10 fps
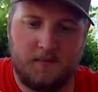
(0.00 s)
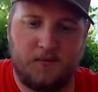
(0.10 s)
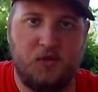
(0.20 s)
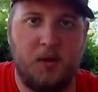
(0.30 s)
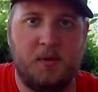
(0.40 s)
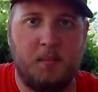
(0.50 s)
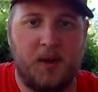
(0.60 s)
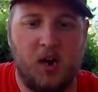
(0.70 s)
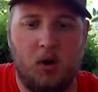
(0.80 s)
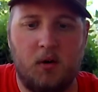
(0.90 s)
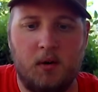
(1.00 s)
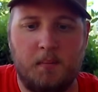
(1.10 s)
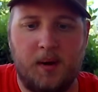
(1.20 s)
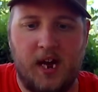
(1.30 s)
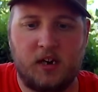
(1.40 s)
Flip your bell
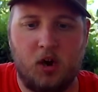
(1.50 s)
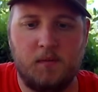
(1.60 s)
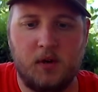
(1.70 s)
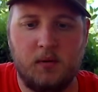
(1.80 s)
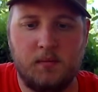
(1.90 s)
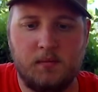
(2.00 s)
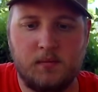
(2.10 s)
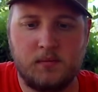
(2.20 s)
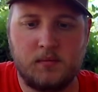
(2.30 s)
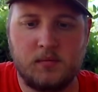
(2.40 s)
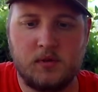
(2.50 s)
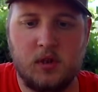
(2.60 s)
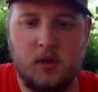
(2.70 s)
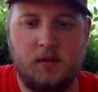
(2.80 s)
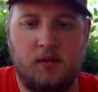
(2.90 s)
back over.
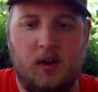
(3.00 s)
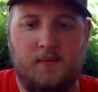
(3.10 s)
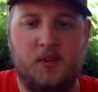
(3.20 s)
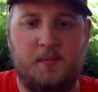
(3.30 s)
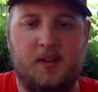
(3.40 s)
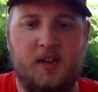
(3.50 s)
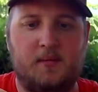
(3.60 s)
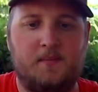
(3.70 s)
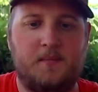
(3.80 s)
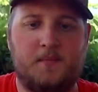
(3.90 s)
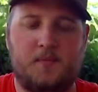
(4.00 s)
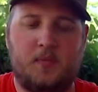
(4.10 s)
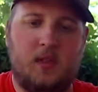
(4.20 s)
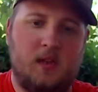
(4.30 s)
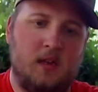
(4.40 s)
So I flipped it.
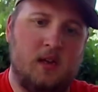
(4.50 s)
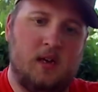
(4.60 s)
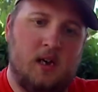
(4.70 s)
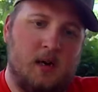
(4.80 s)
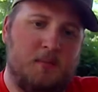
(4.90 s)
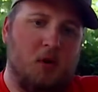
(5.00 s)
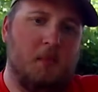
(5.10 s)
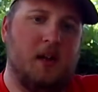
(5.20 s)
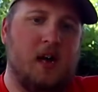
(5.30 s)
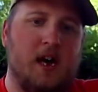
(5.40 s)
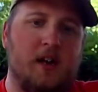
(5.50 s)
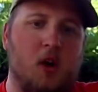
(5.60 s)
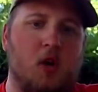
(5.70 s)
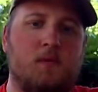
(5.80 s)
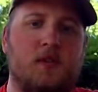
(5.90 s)
Pull my line
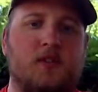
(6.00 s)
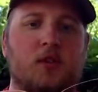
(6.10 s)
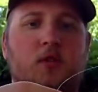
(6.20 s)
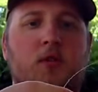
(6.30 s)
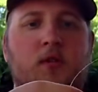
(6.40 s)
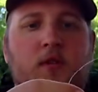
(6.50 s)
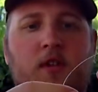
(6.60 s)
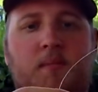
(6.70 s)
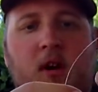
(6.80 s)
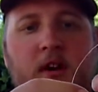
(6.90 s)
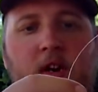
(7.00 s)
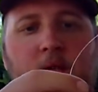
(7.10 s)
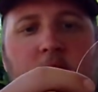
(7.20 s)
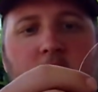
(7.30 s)
over to this part here